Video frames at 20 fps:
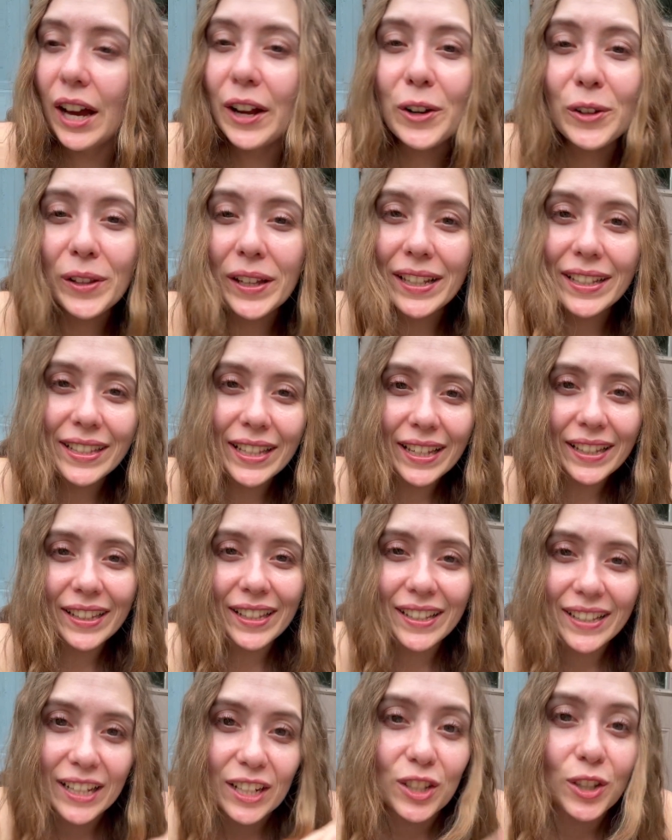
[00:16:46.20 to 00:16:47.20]
I don't like saying
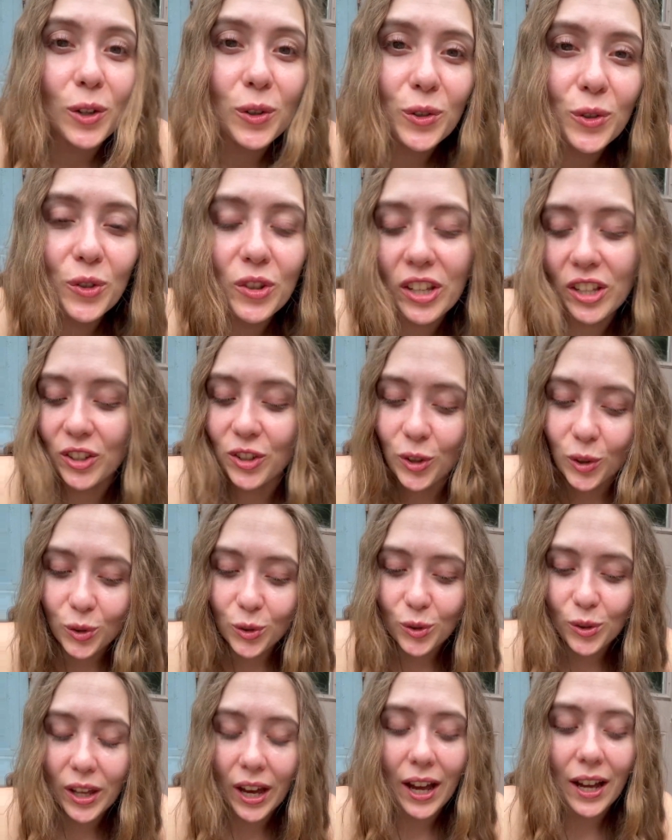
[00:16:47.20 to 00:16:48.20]
things like don't do this, don't
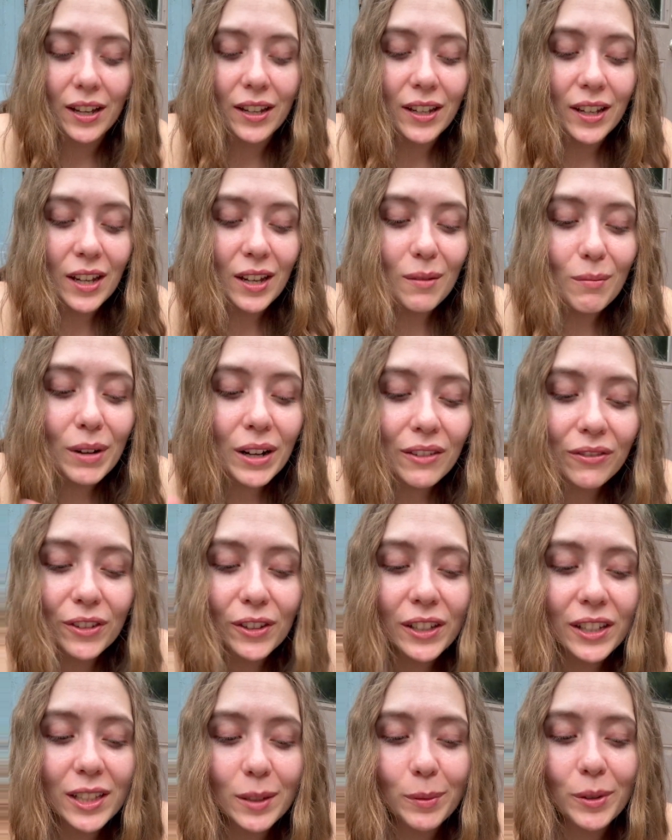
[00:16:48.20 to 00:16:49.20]
do that. But I
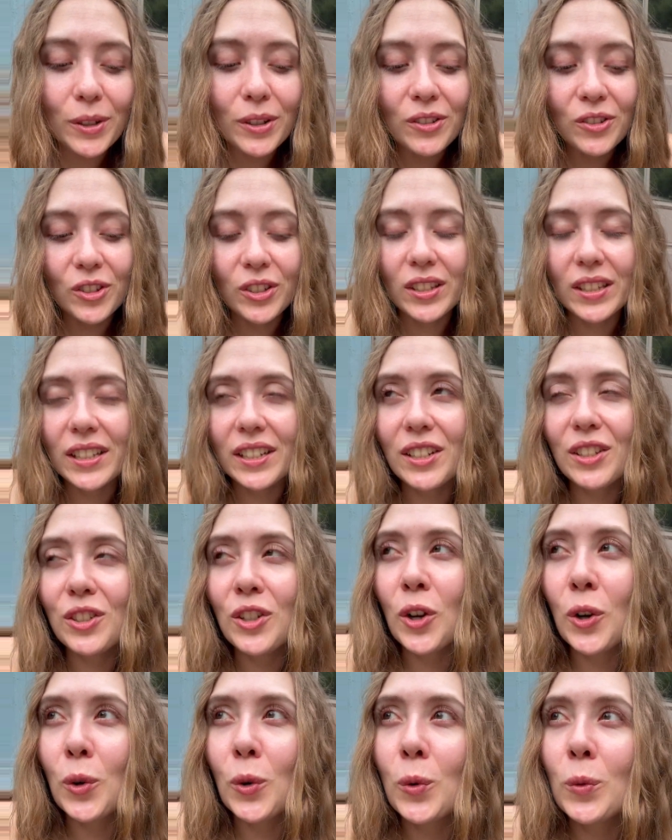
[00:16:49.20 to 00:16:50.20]
feel like spirit is just letting you
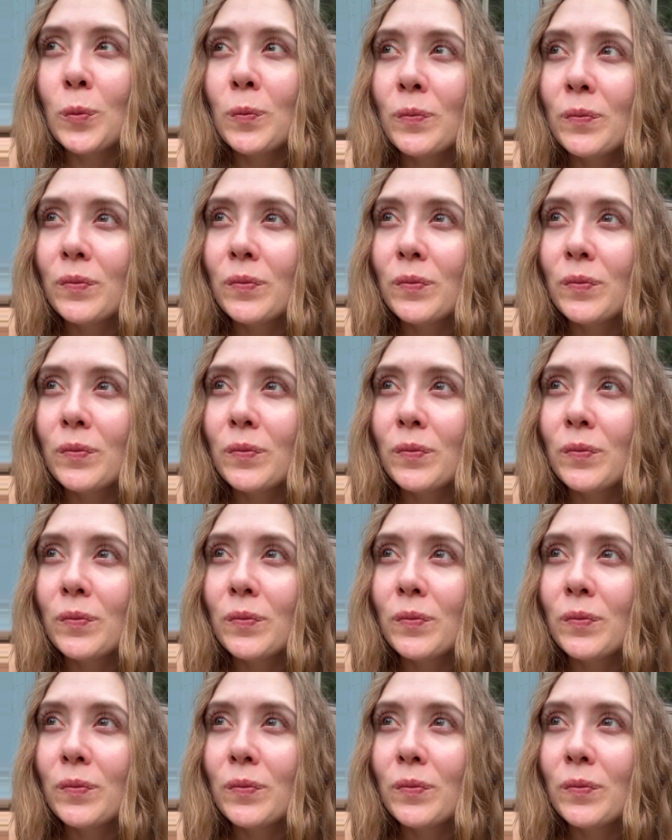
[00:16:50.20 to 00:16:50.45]
know